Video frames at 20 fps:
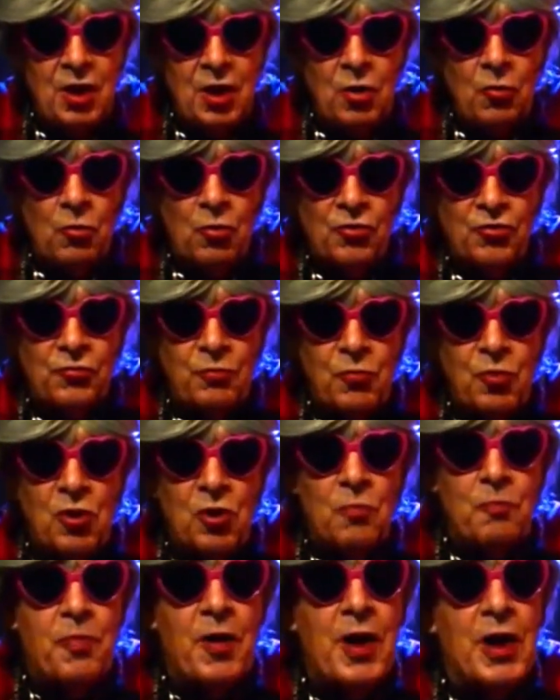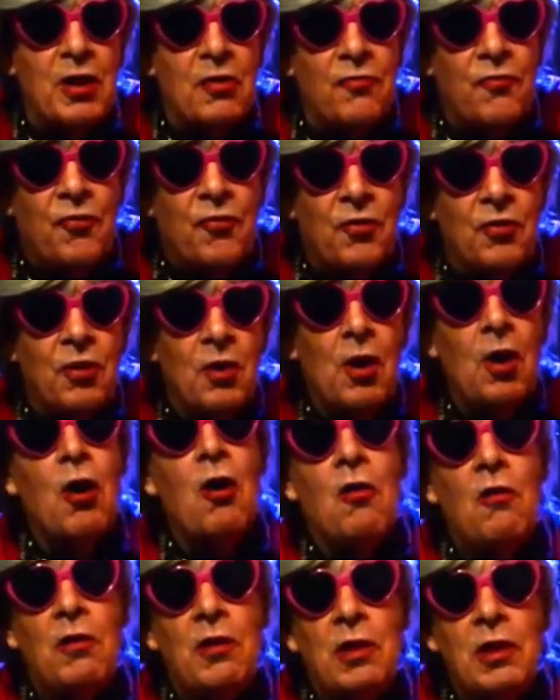was more powerful,
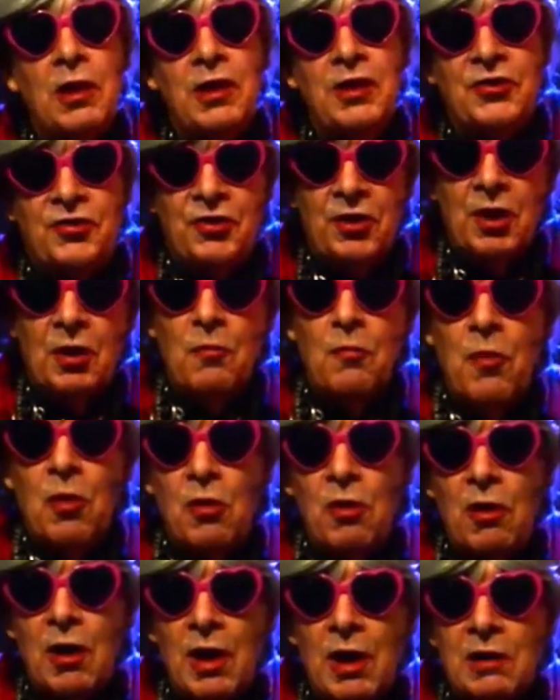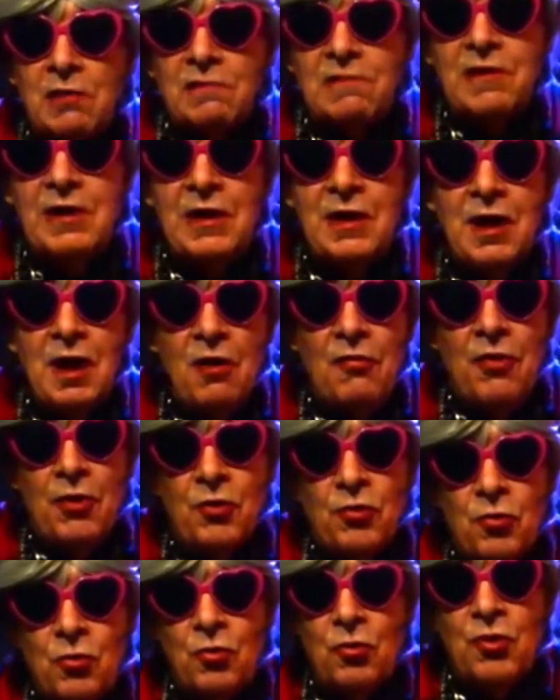or at least more hungry than
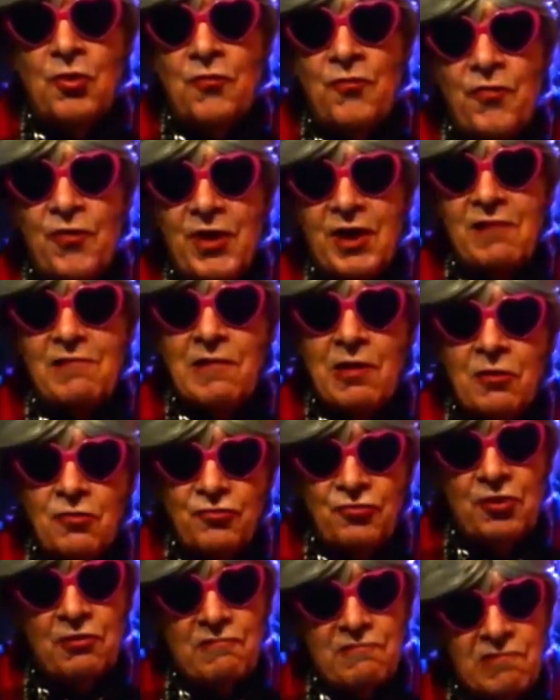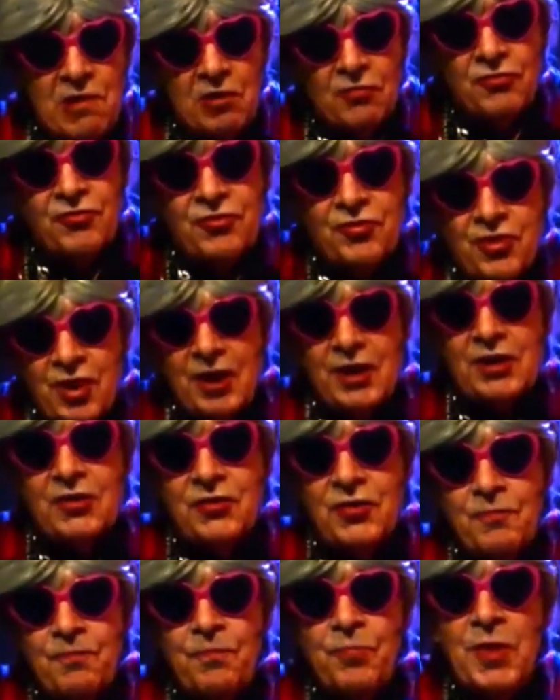all the Pharaoh's rod
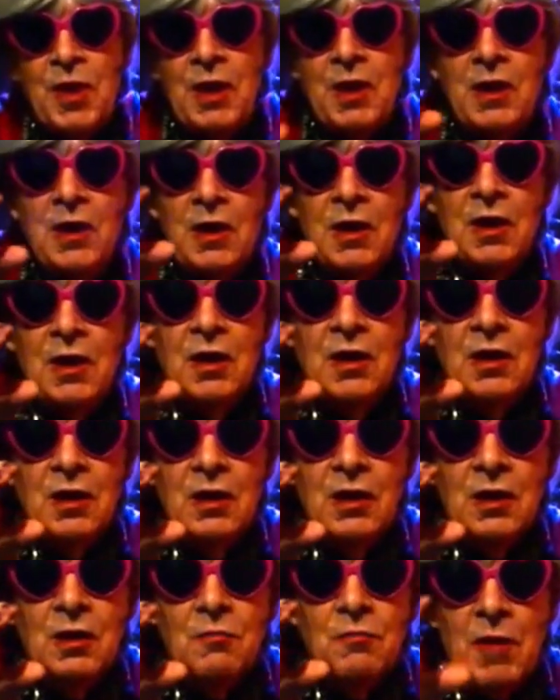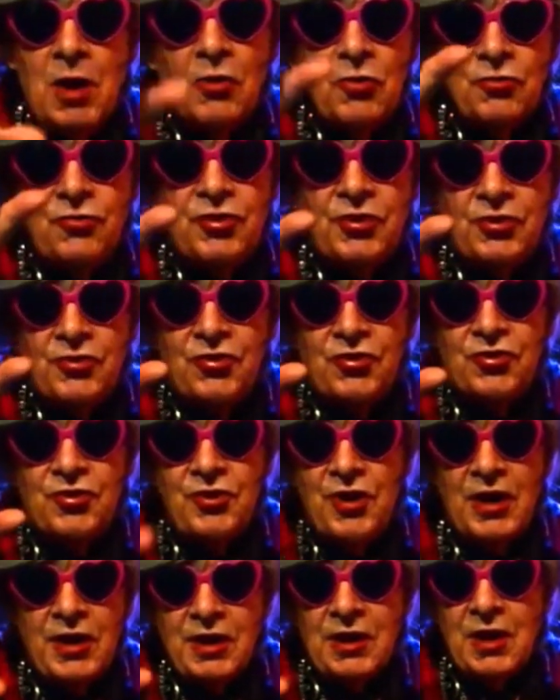snakes. Moses'
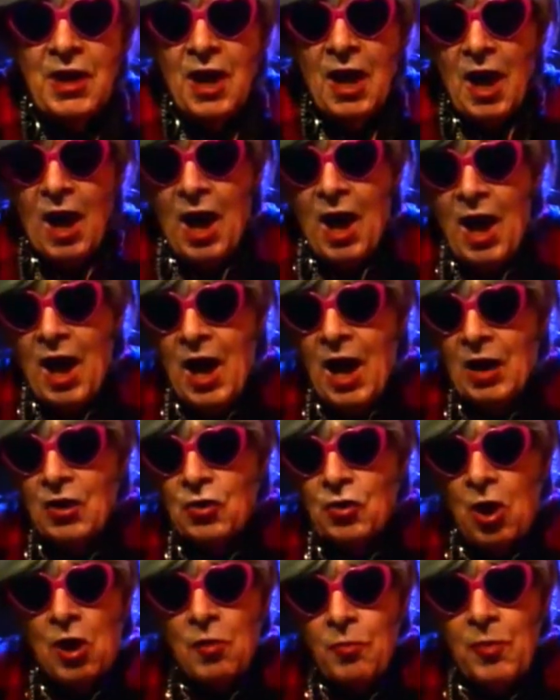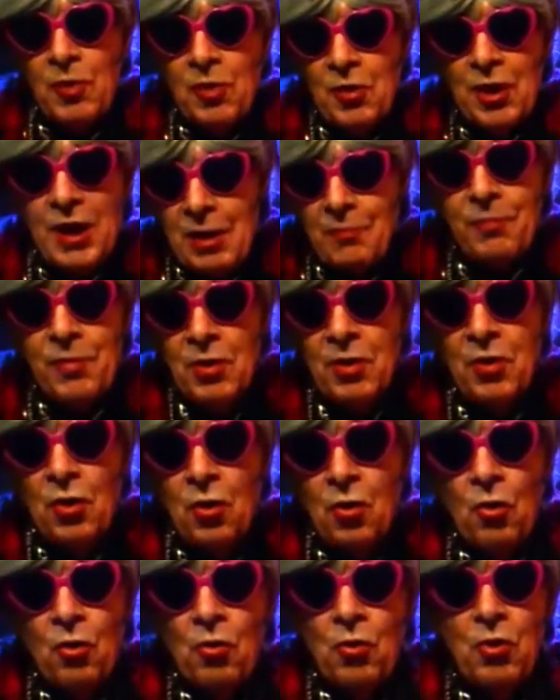snake gobbled up
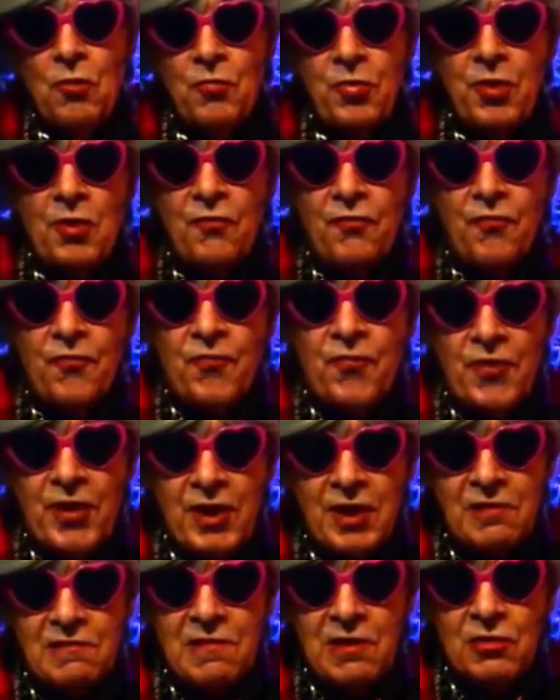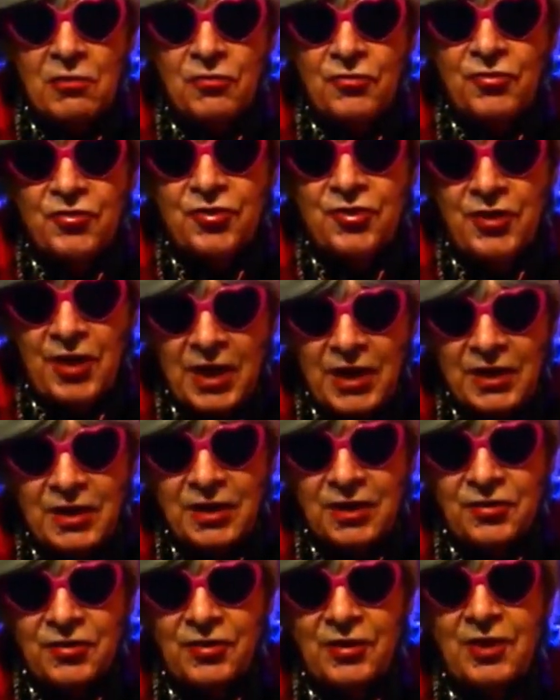all of the Pharaoh's
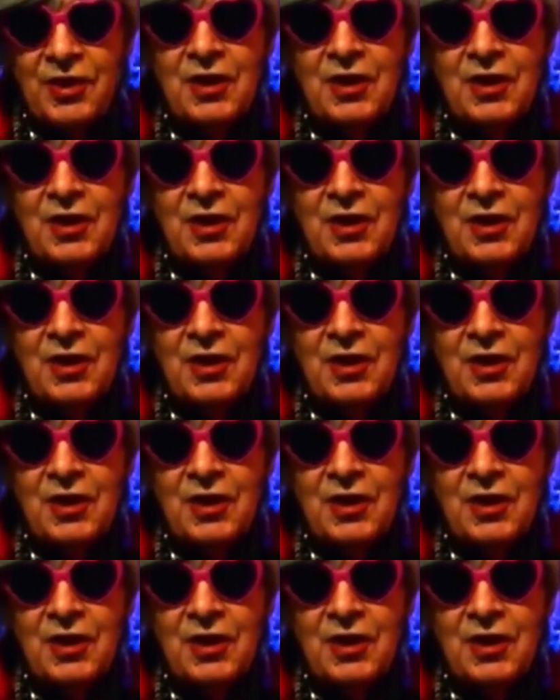snakes,